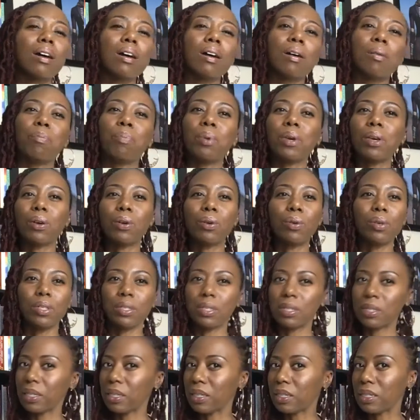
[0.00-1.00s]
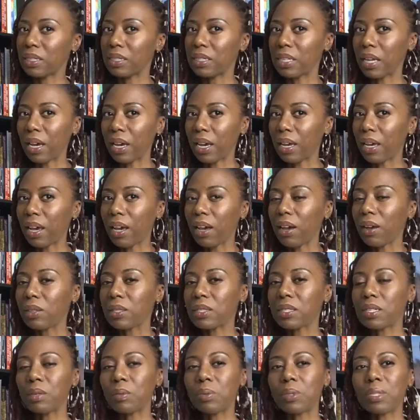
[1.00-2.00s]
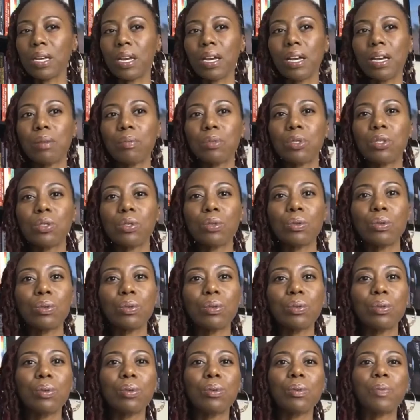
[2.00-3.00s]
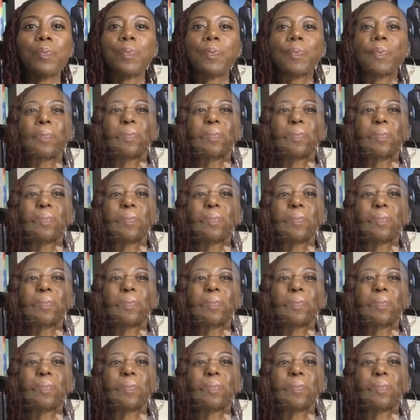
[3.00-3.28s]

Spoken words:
Bitcoin is going to die out sometime soon.